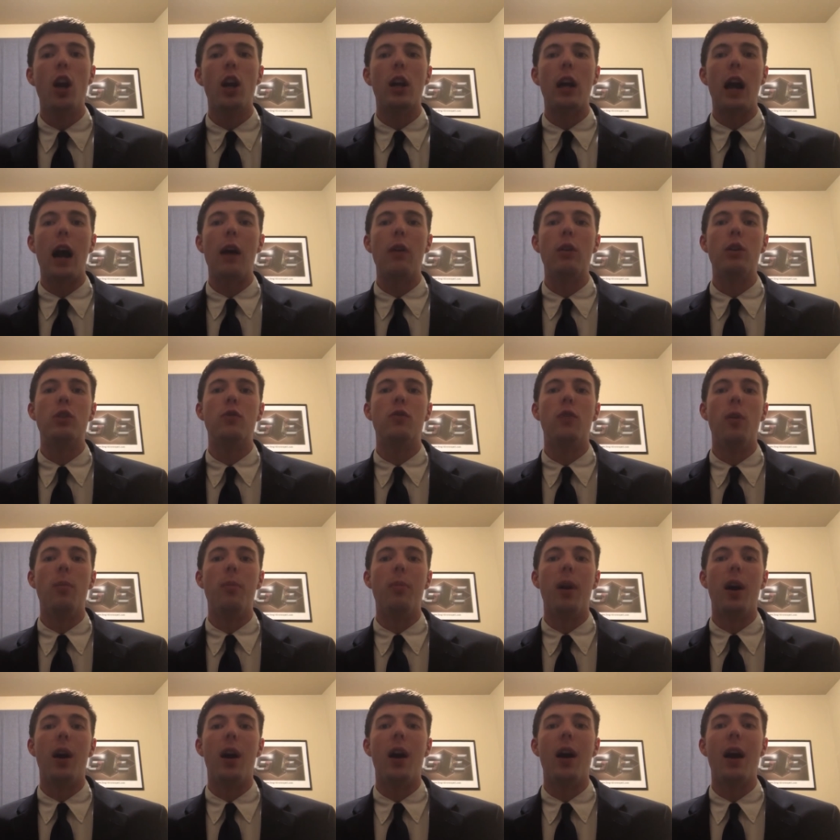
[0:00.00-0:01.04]
college
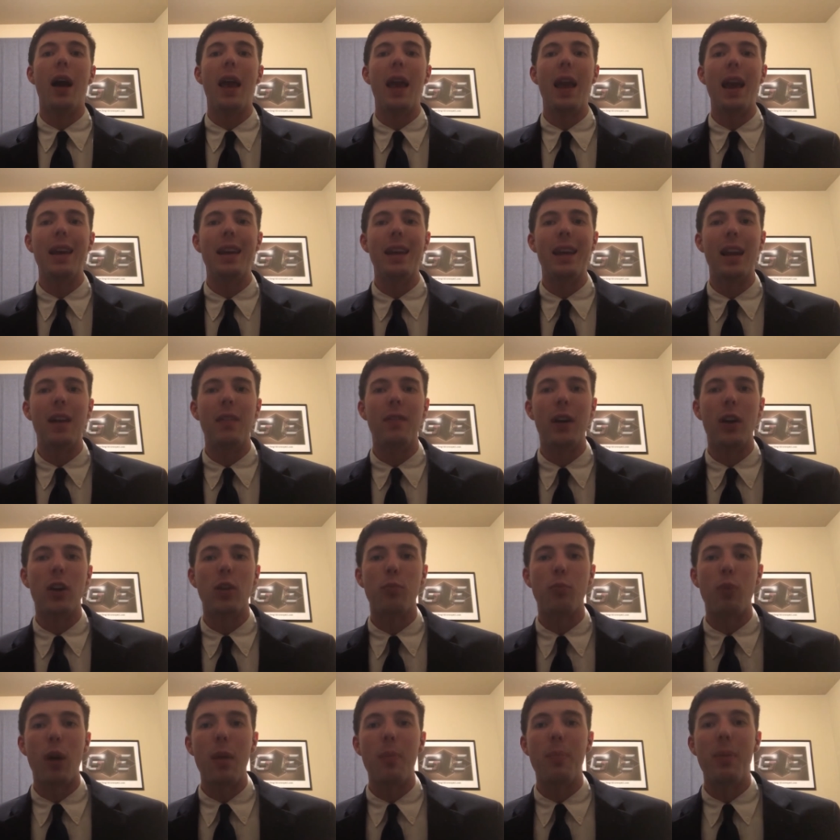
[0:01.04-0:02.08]
football and NFL
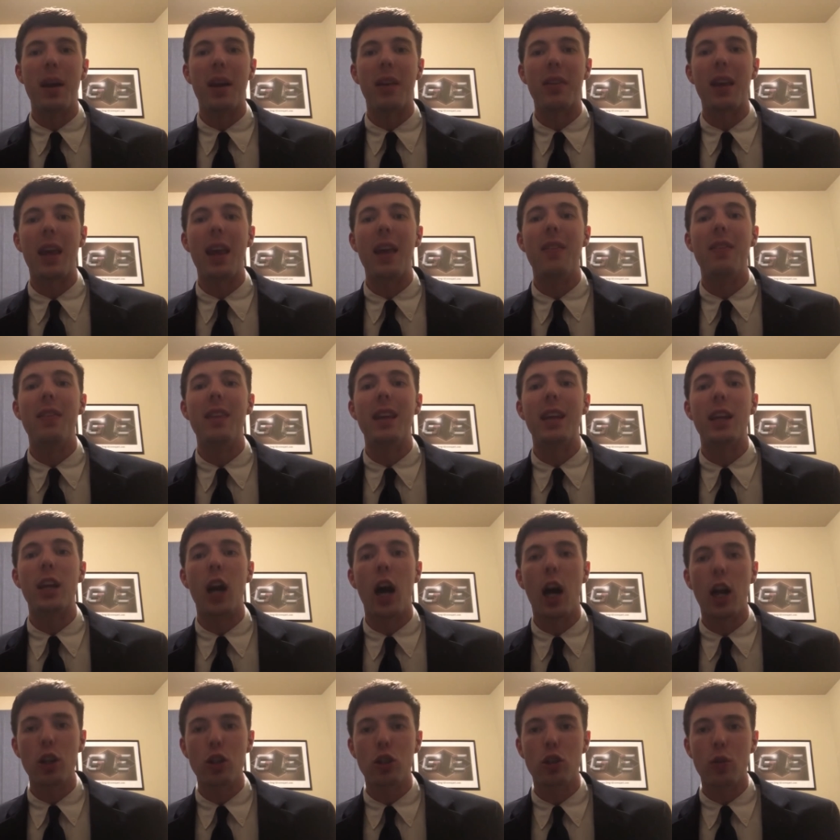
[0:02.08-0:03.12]
spread picks in the
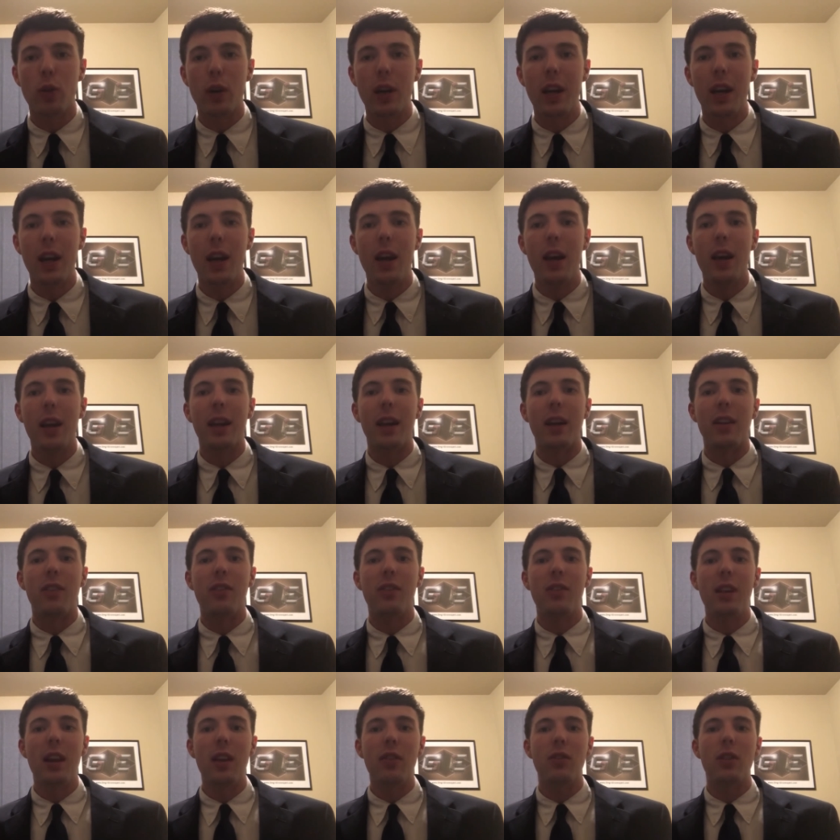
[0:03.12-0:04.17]
country,
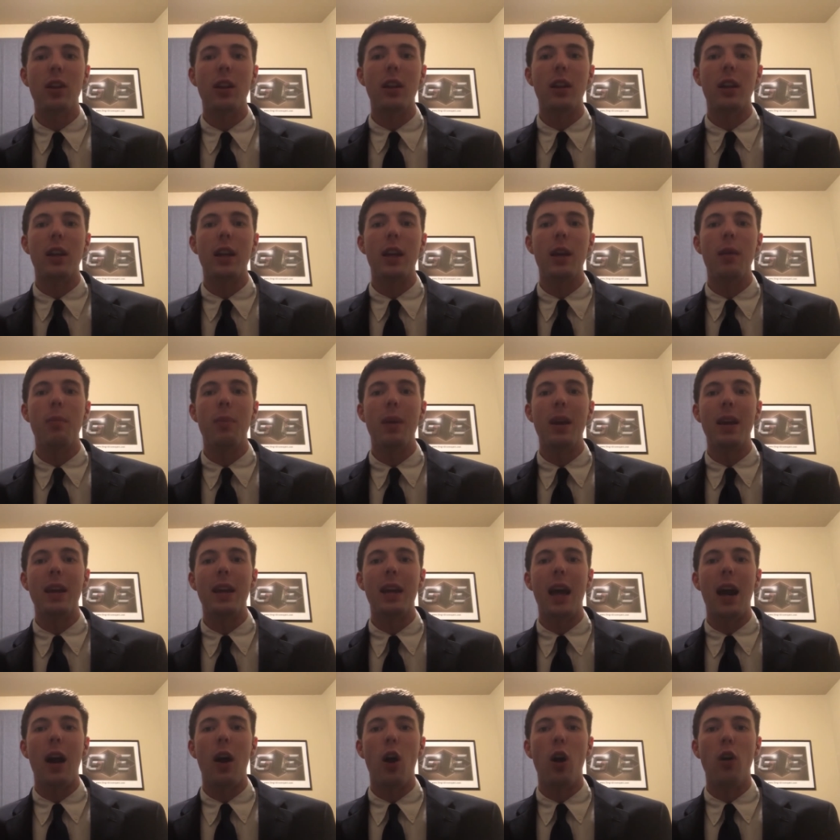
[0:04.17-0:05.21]
consistently
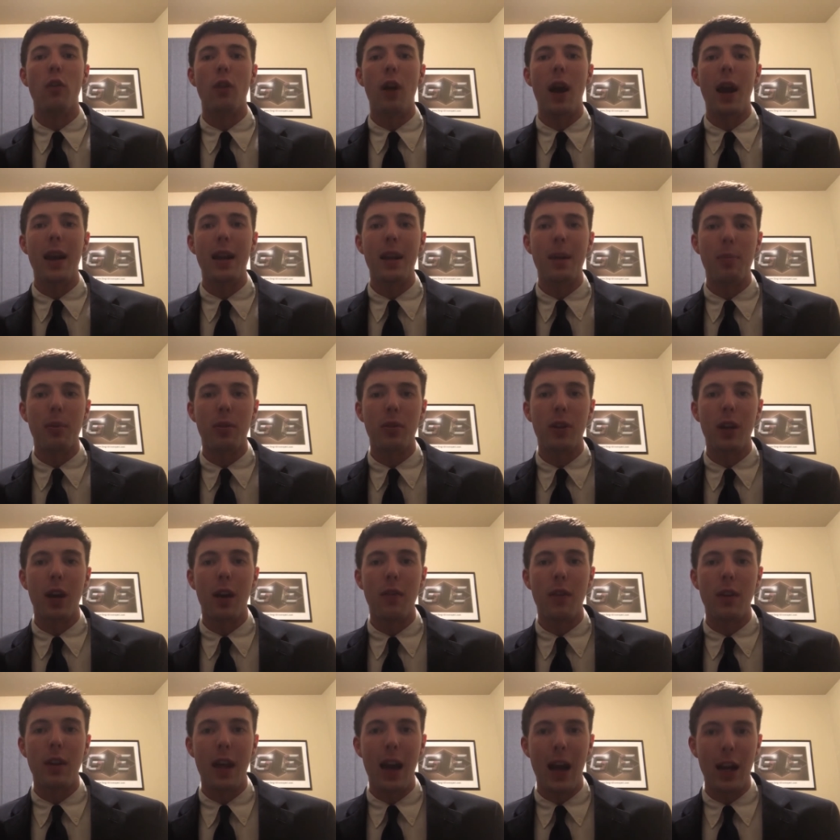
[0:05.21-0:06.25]
beating out over 80%
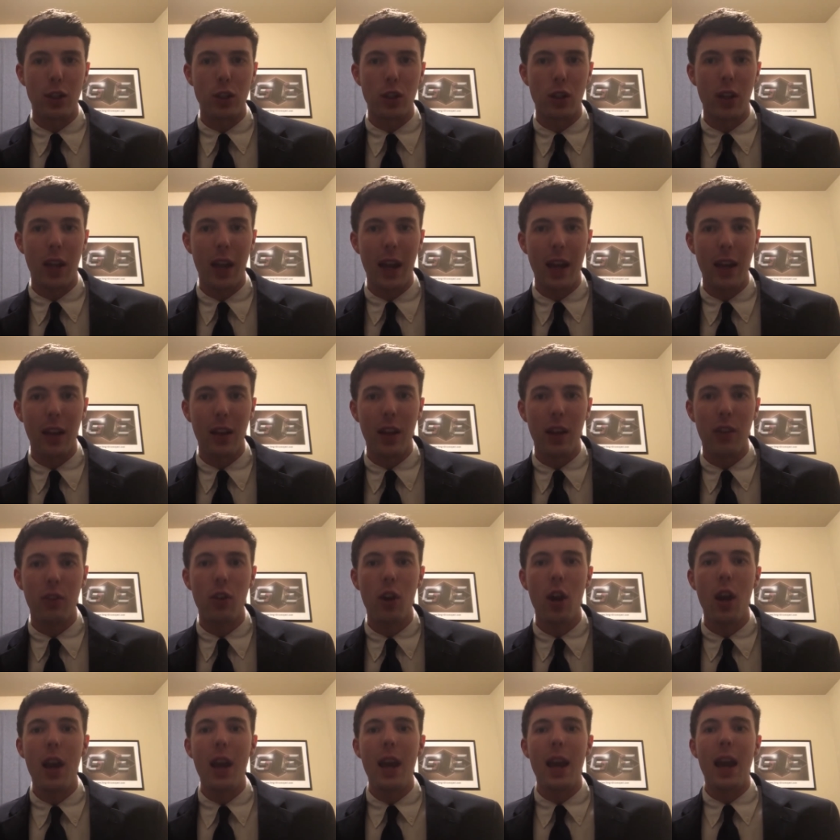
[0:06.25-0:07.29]
of the national analysts.
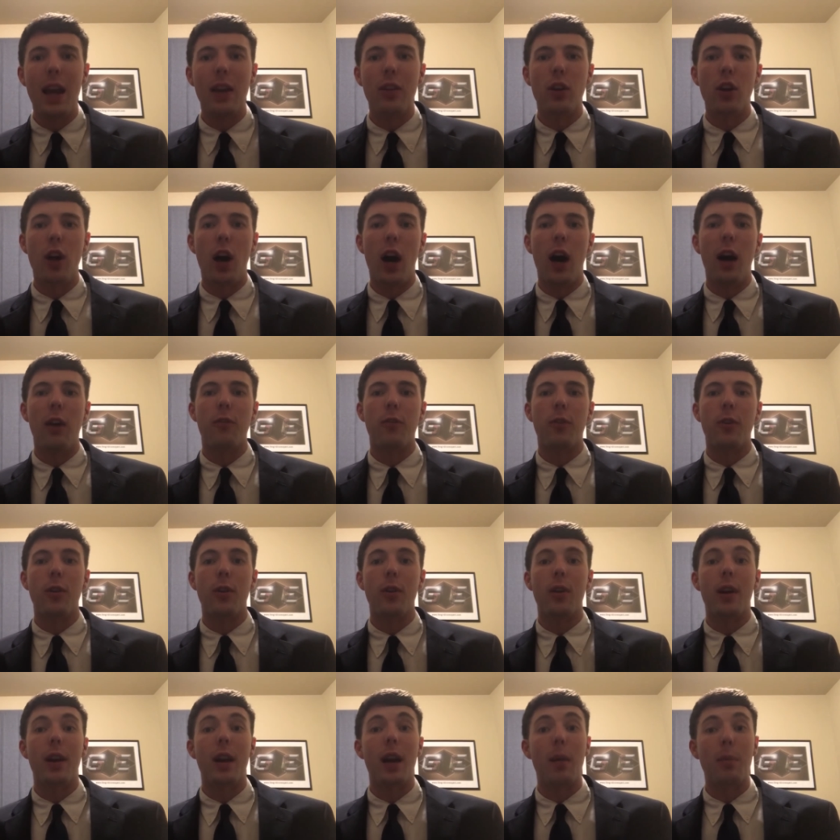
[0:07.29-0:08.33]
It's an
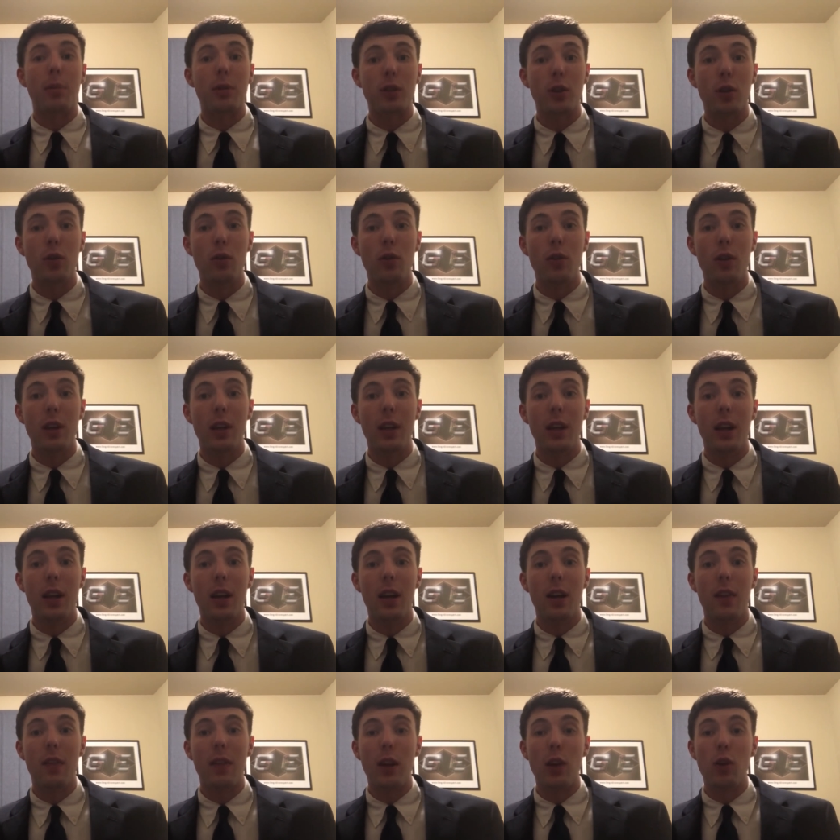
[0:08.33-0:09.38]
offer, an opportunity
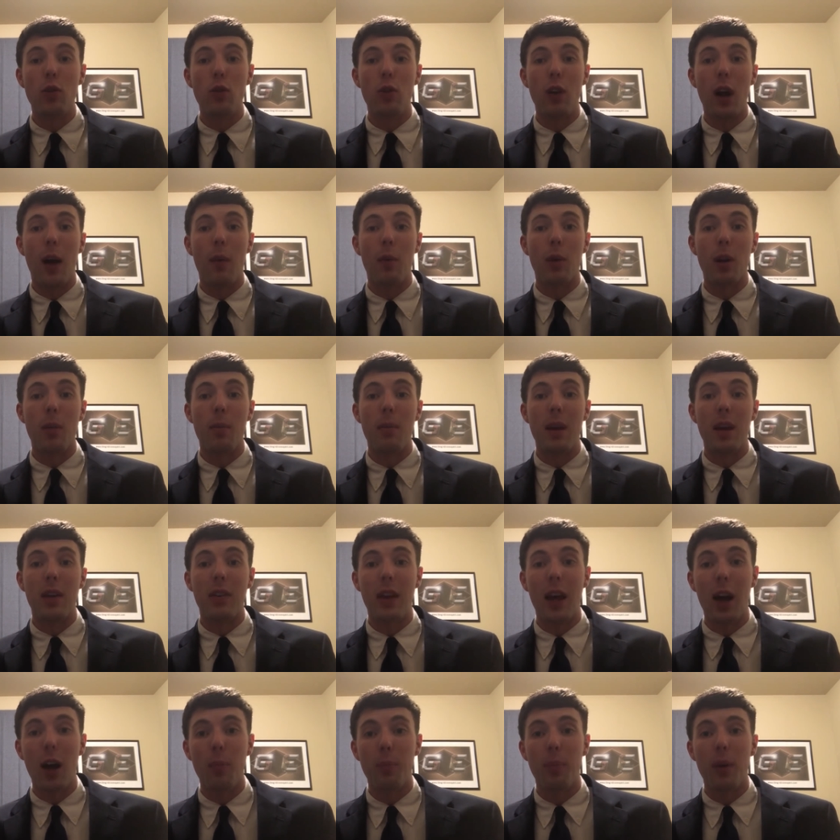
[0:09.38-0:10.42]
that you do not want to
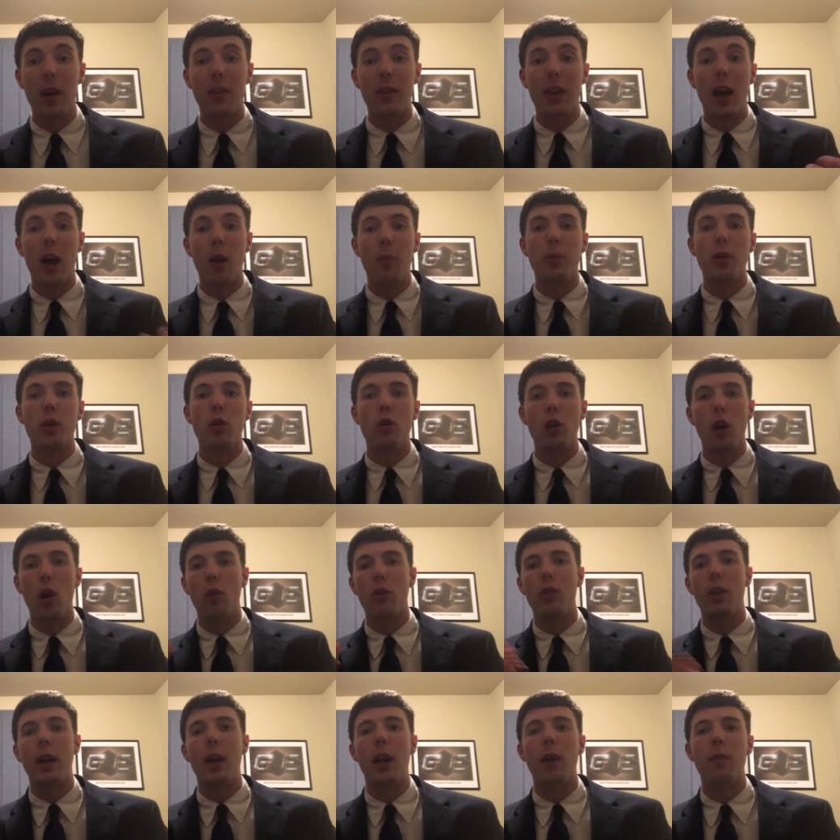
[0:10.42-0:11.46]
miss. Help us help you.
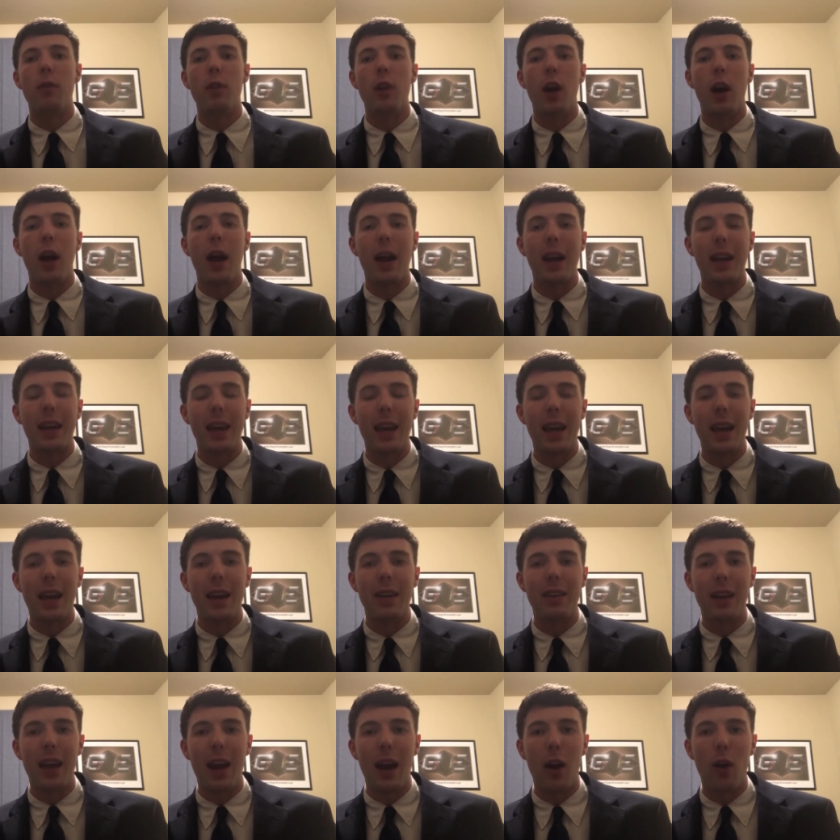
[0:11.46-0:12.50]
Go sign up for that
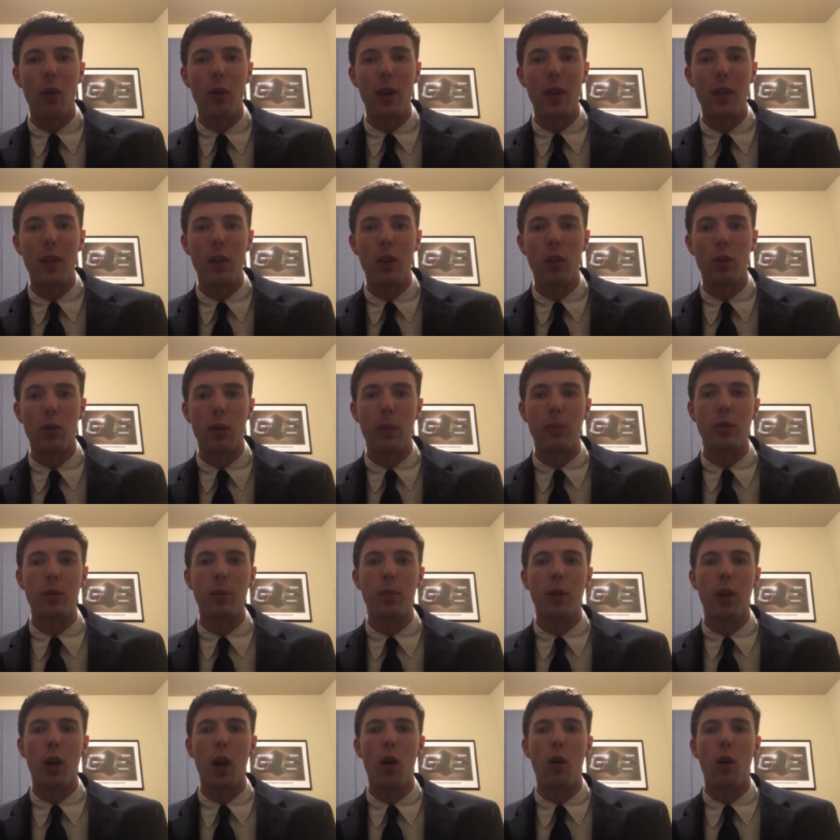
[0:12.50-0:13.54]
again down in the
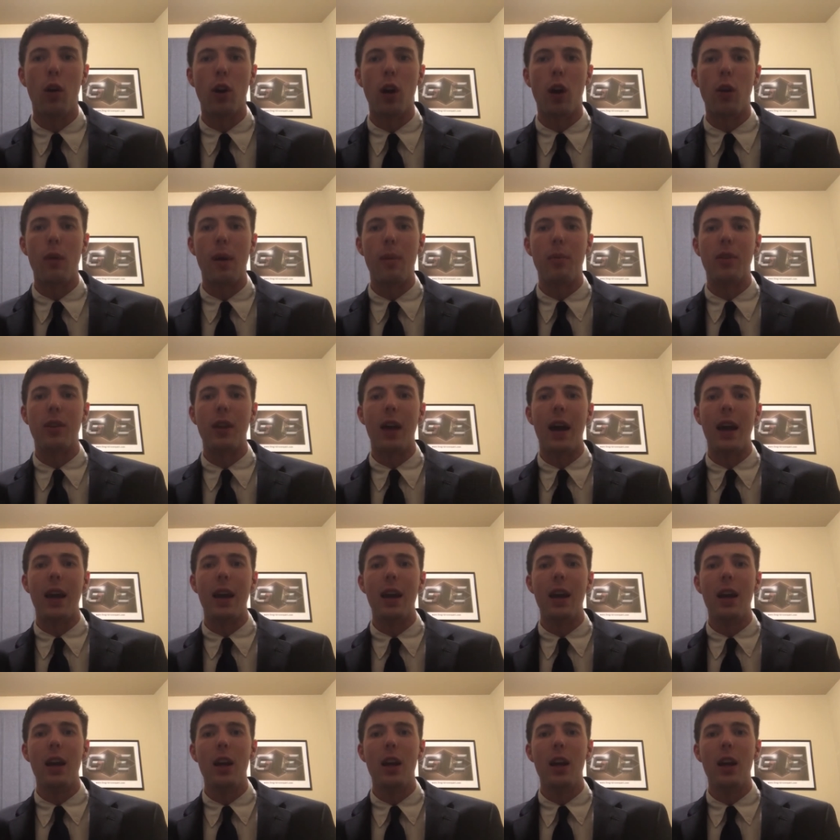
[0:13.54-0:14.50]
description below on our website,